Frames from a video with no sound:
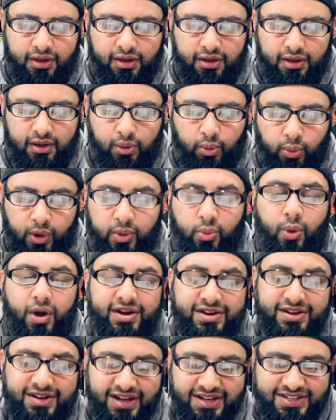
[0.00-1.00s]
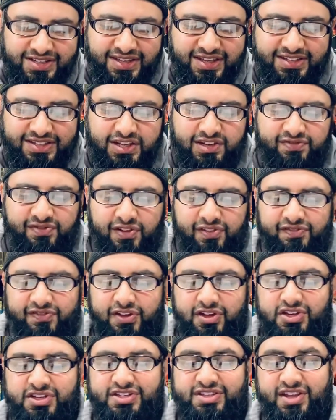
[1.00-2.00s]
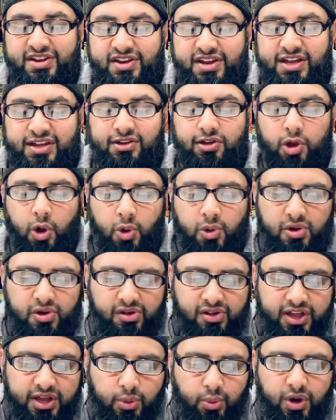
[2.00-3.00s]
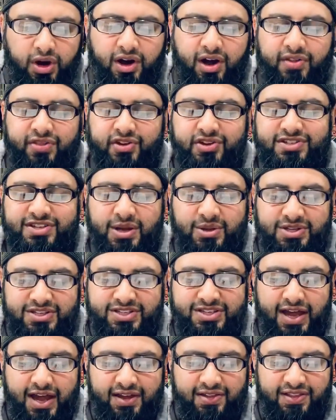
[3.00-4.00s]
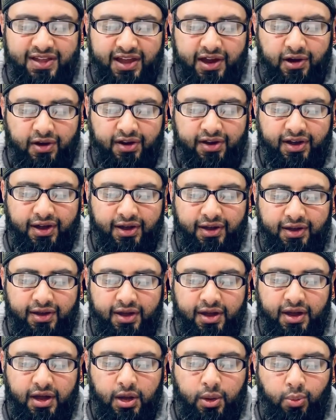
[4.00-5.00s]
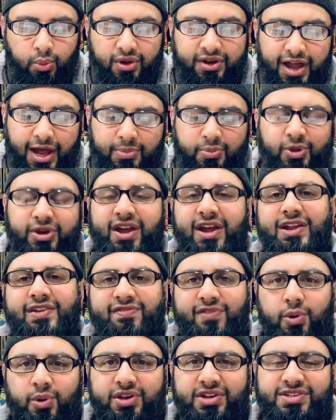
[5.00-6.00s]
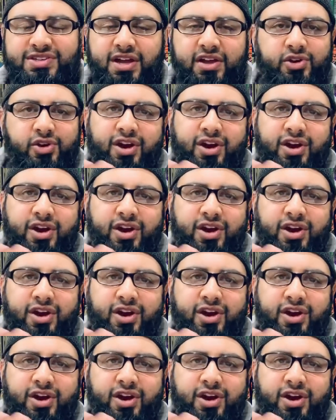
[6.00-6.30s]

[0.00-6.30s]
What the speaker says: when one does this, it fulfills the need locally where others outside the area will not put any focus on.